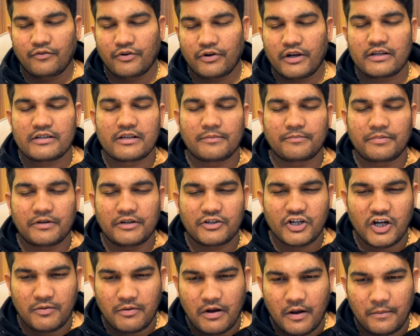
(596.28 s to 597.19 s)
for example,
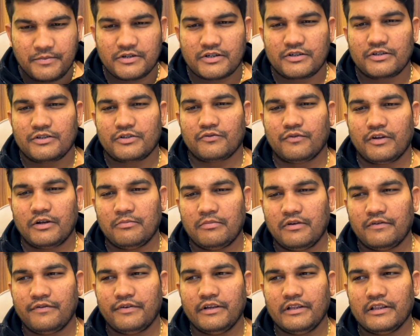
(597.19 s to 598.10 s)
job options. One
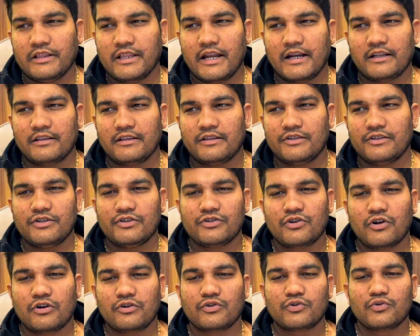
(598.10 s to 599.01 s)
may feel that this is
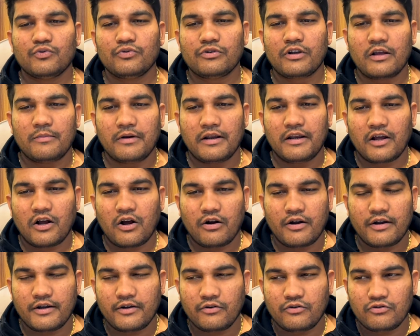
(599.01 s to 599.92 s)
not suitable
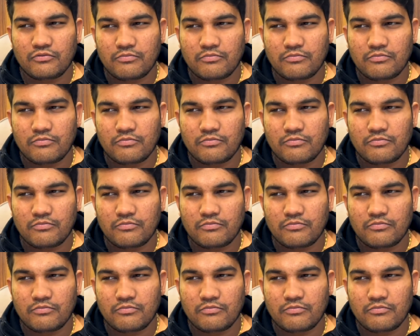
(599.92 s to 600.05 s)
according